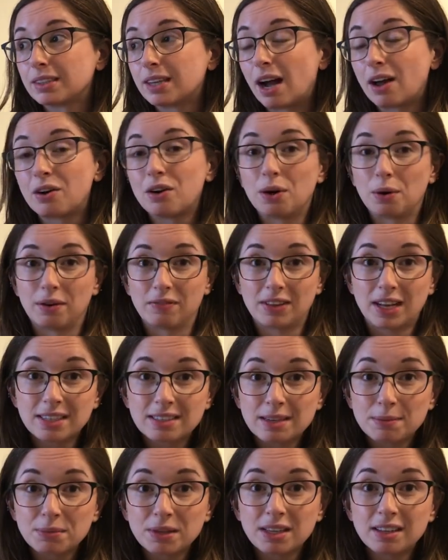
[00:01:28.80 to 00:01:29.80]
I don't know, if
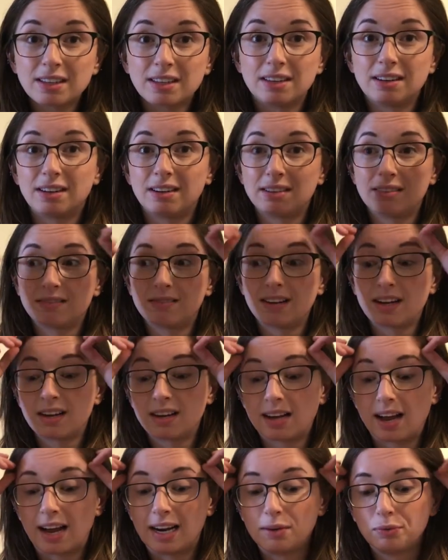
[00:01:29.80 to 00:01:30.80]
that's something that
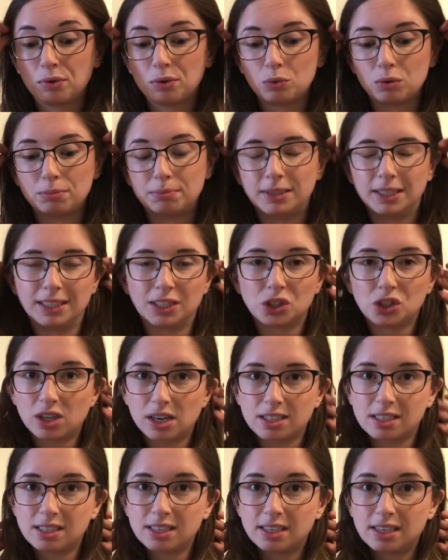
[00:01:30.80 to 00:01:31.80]
anyone would be
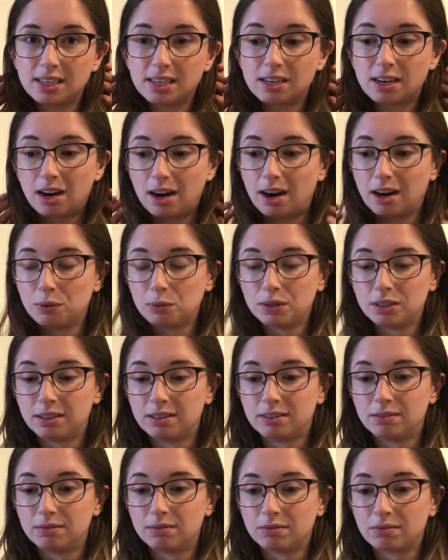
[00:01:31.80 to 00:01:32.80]
interested in, I
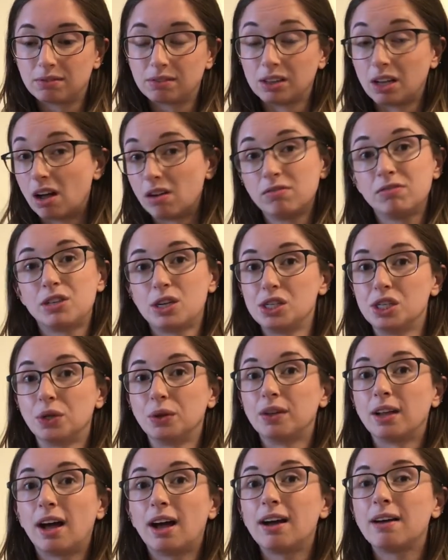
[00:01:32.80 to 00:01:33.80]
would love to
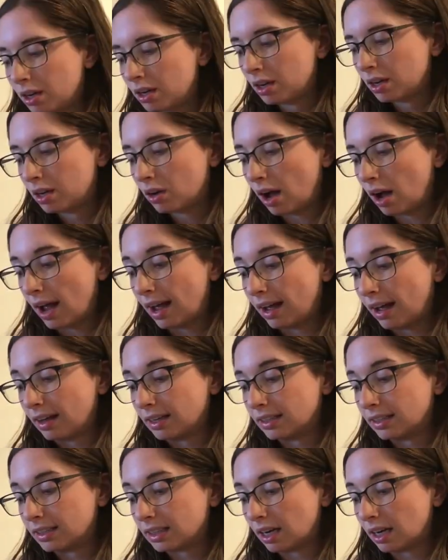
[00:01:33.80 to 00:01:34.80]
do that.
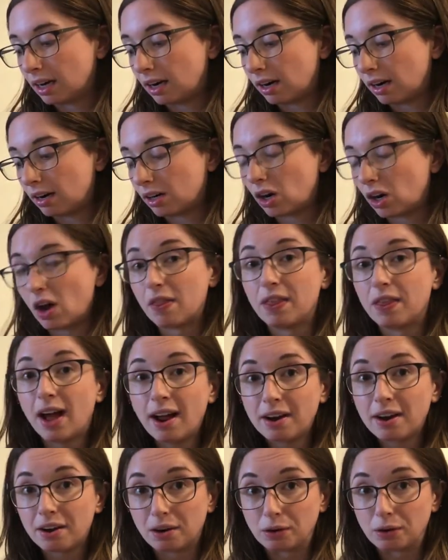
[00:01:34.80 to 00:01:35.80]
And on
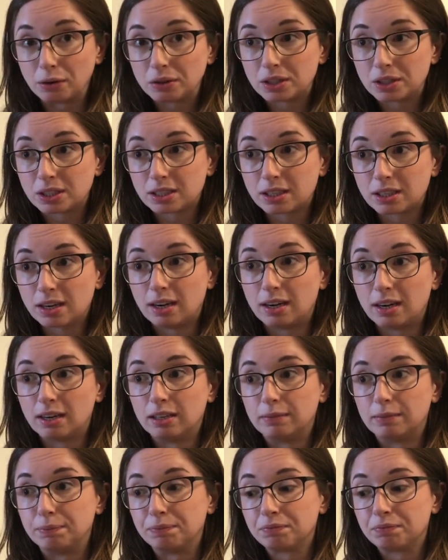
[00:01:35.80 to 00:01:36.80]
that note,
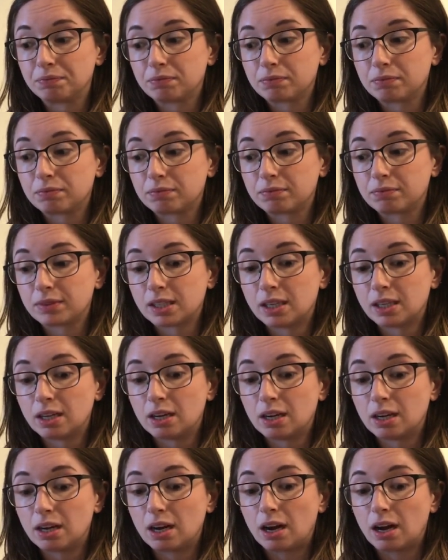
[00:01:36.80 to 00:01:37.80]

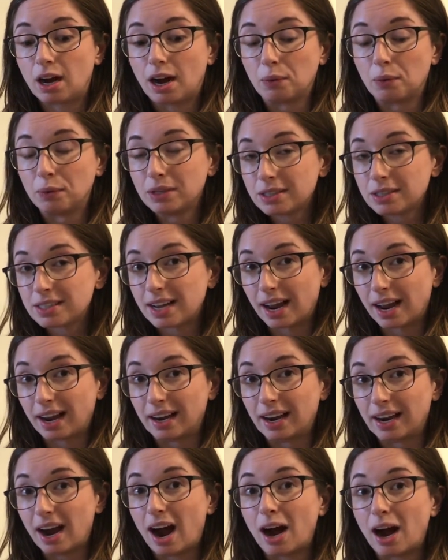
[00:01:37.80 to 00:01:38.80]
I will
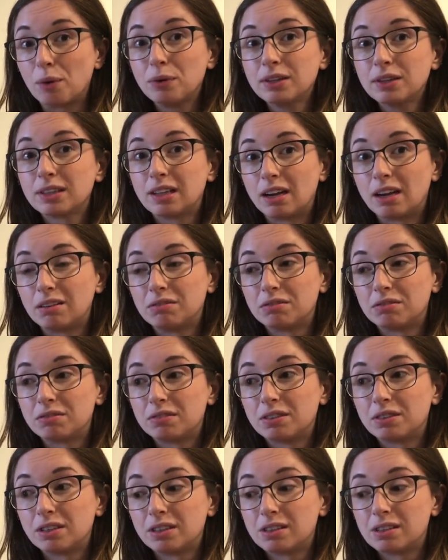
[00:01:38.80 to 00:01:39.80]
say I would love
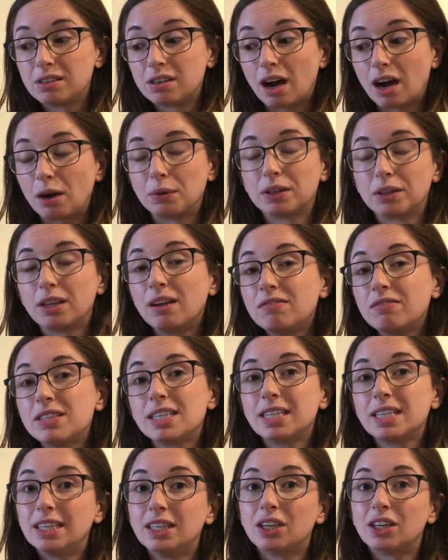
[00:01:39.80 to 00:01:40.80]
to
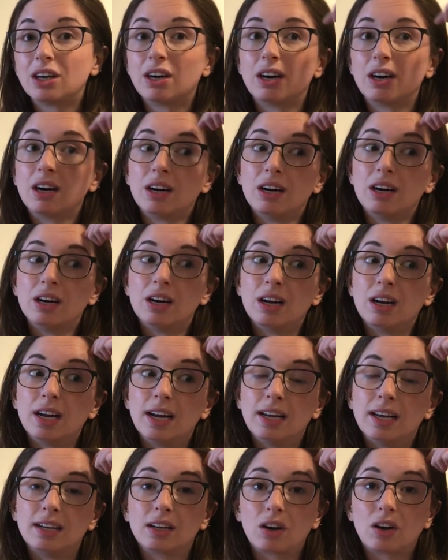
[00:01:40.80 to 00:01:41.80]
hear
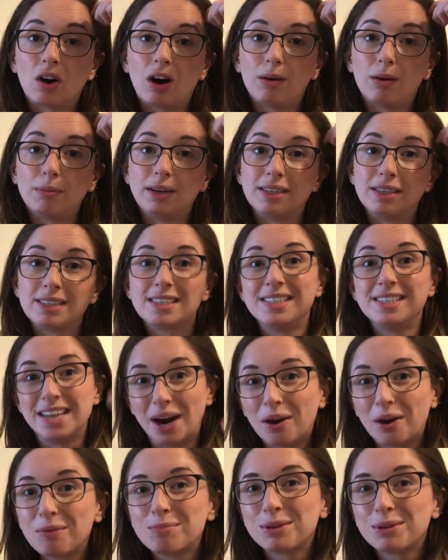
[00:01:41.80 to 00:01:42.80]
in the comments
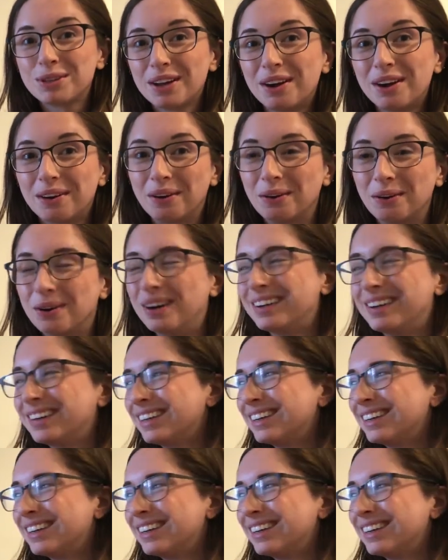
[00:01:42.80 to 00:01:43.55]
down below